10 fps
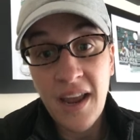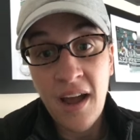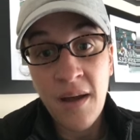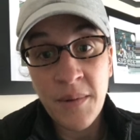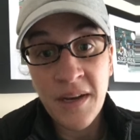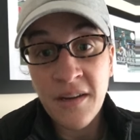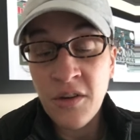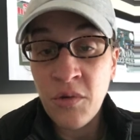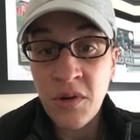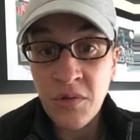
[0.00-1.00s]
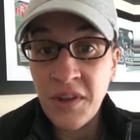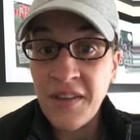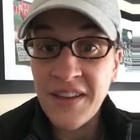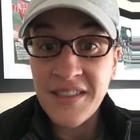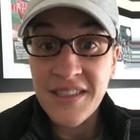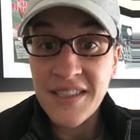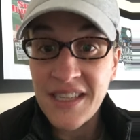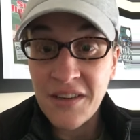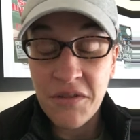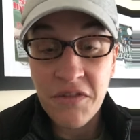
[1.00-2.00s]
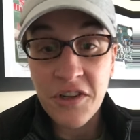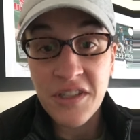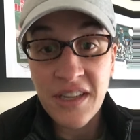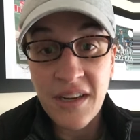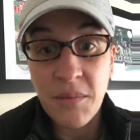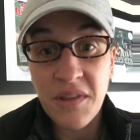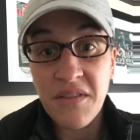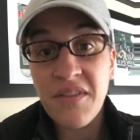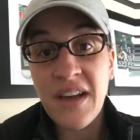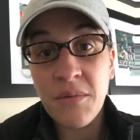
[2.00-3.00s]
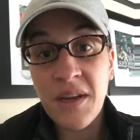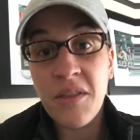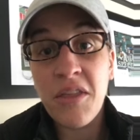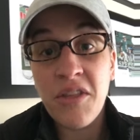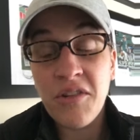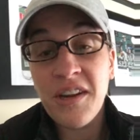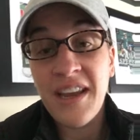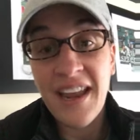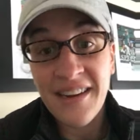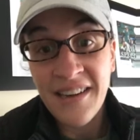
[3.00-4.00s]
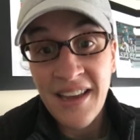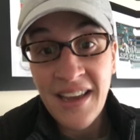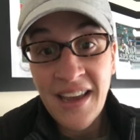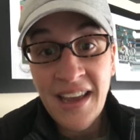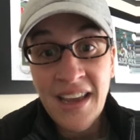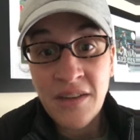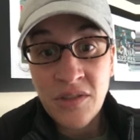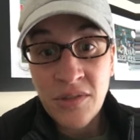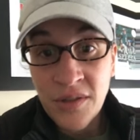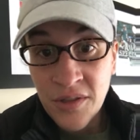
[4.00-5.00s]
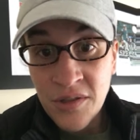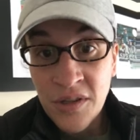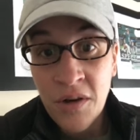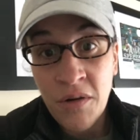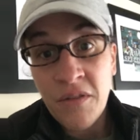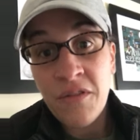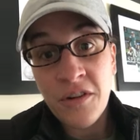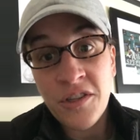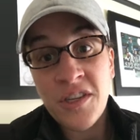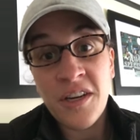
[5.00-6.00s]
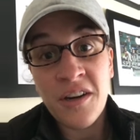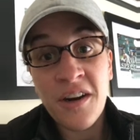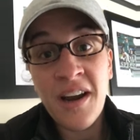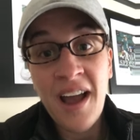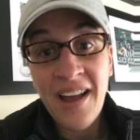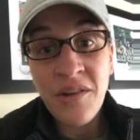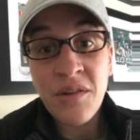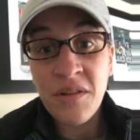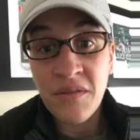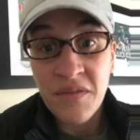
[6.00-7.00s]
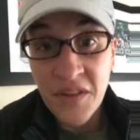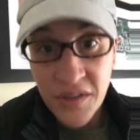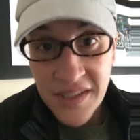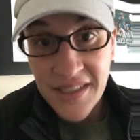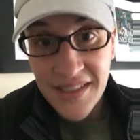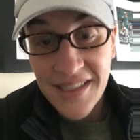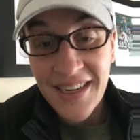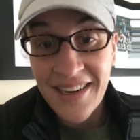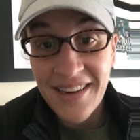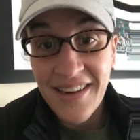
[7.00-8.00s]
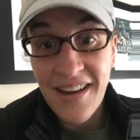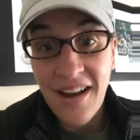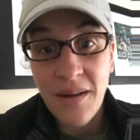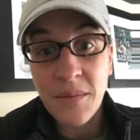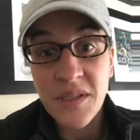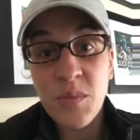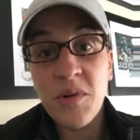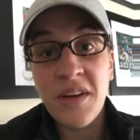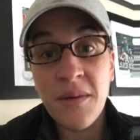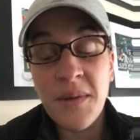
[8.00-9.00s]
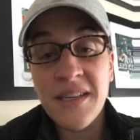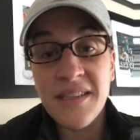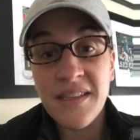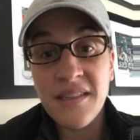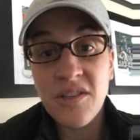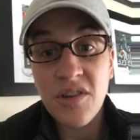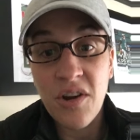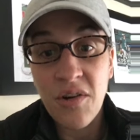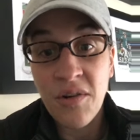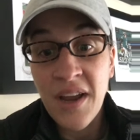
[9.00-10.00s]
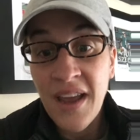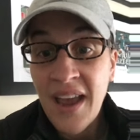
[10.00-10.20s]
And I know you're only allowed 16 on varsity, but the fact we had 38 and 2 years ago, our first year, I couldn't even field 16, is pretty amazing to show